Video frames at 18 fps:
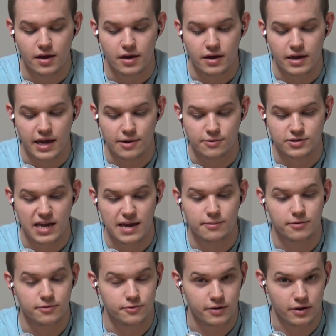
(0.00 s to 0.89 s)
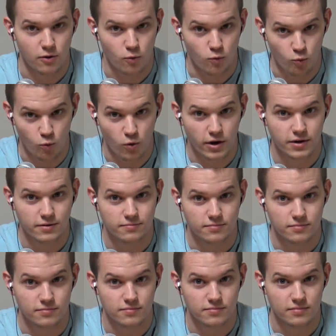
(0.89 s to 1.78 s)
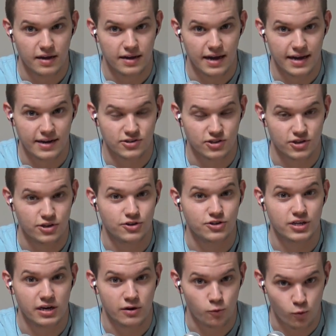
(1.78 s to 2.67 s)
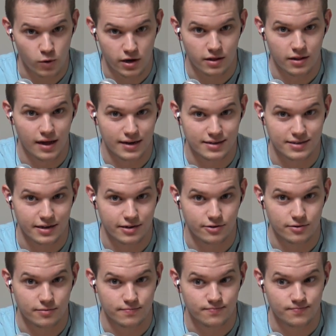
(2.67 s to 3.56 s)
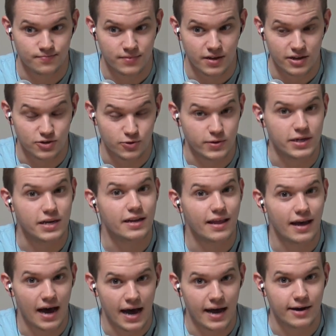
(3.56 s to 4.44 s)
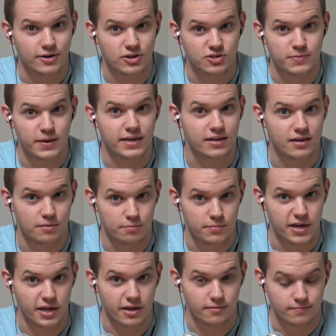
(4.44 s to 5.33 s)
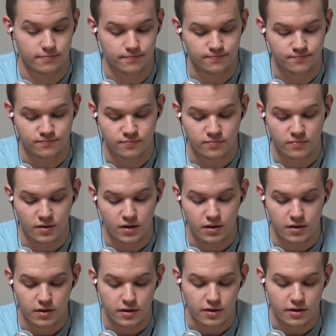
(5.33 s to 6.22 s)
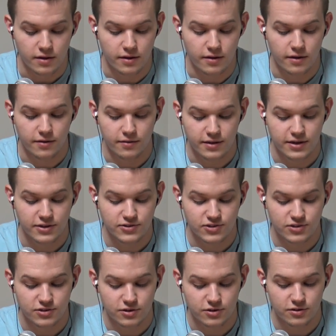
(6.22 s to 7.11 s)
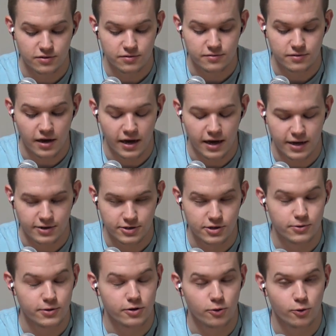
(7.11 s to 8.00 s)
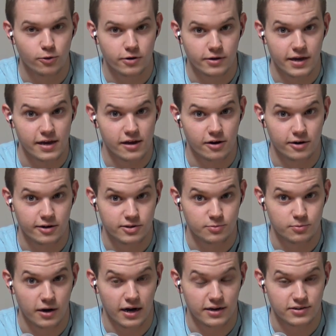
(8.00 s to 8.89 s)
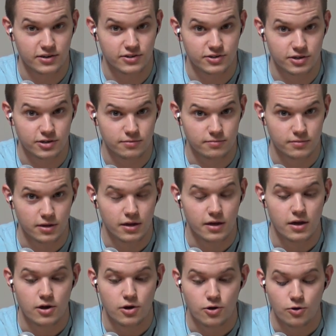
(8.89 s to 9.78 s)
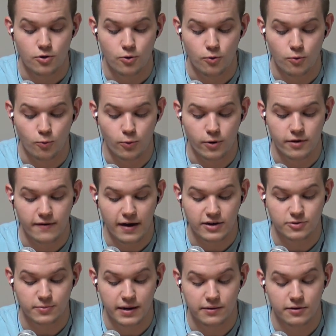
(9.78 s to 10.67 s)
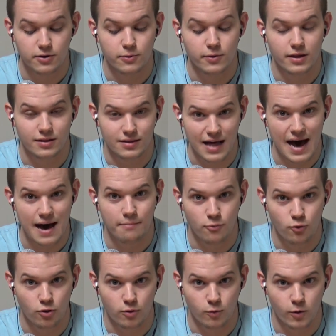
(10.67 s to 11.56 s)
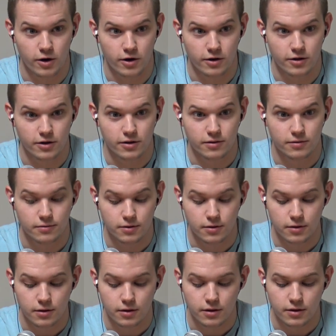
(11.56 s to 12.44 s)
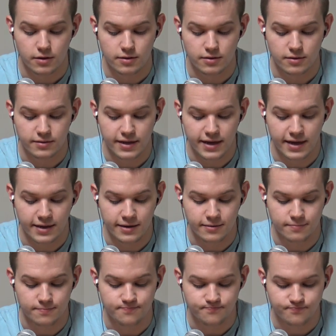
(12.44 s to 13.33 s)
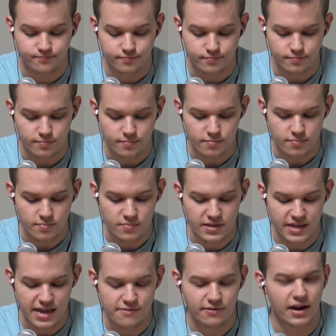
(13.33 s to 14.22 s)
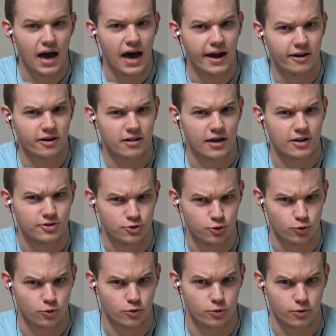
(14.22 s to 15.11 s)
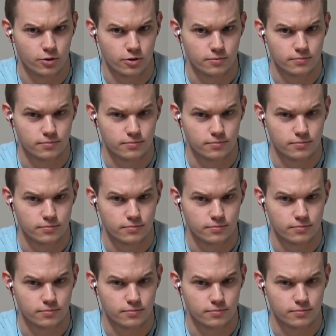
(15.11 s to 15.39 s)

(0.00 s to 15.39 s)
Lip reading: It was capable of doing 1 execution in 1 clock cycle. So we needed that higher speed to compete. This 2.25 gigahertz processor would have actually been able to do a lot more work than even a higher clock dual core,